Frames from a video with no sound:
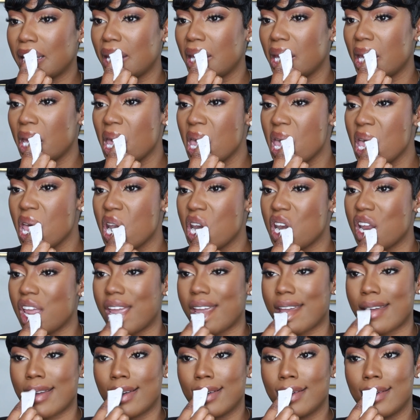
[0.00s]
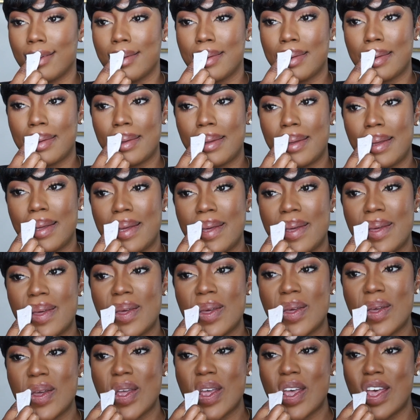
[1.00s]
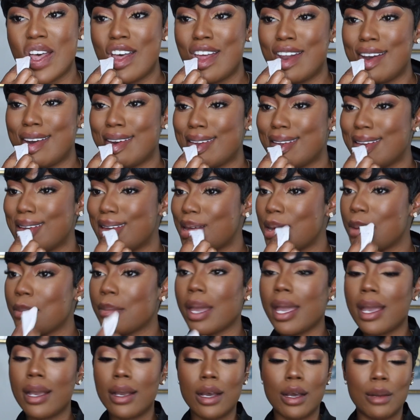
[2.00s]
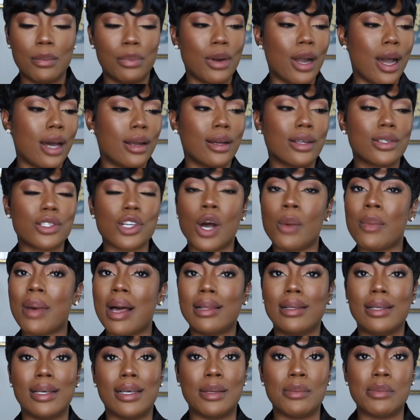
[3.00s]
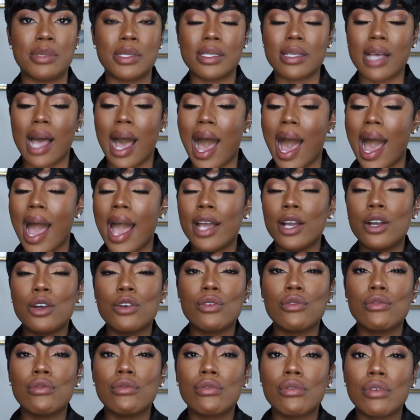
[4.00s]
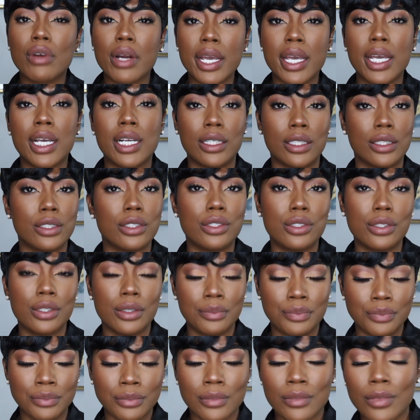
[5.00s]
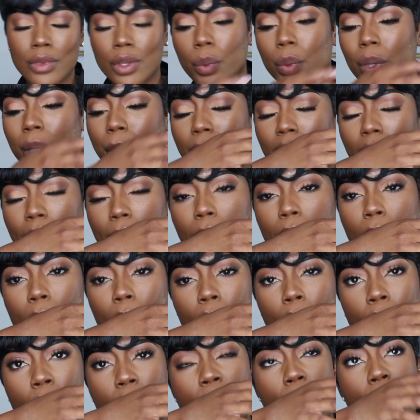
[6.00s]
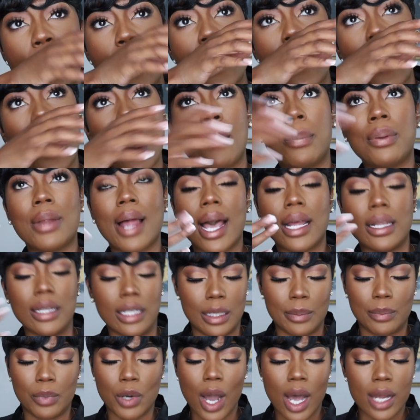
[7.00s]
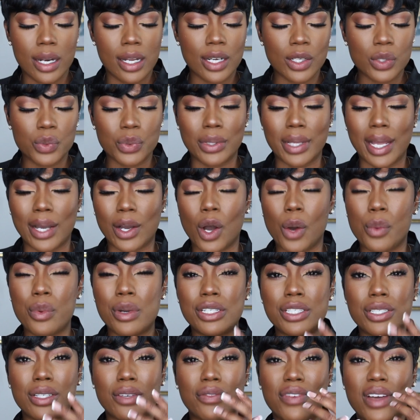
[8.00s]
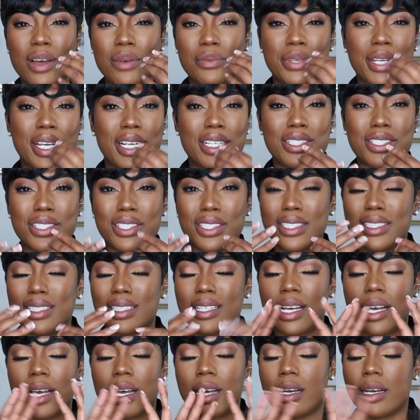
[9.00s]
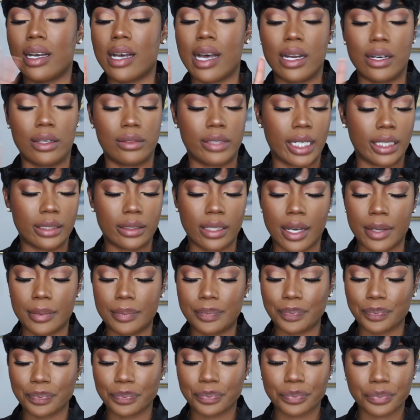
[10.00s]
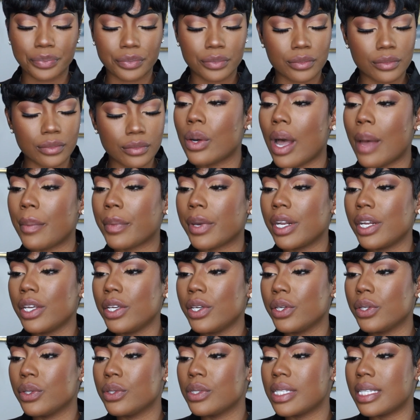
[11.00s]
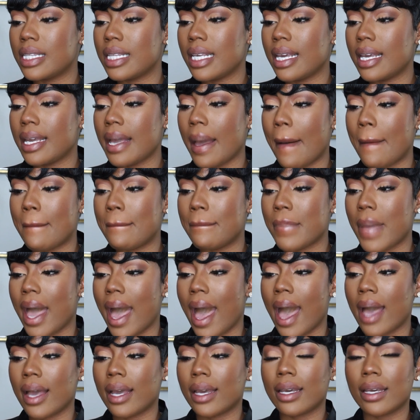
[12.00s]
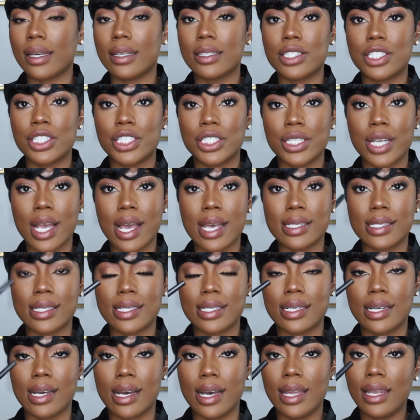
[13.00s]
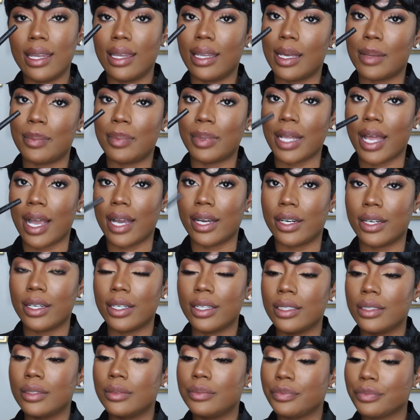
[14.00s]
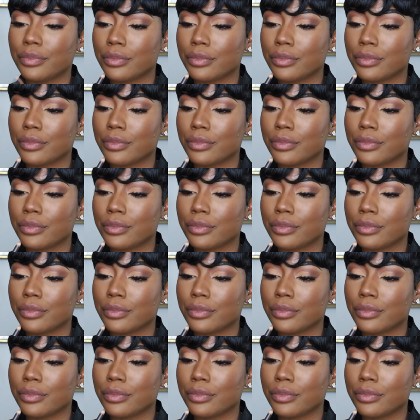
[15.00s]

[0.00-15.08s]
any makeup product on my lips. I cringe when people apply lip products with like a whole bunch of foundation. I don't like that. So I'm gonna use the MAC Chestnut lip liner.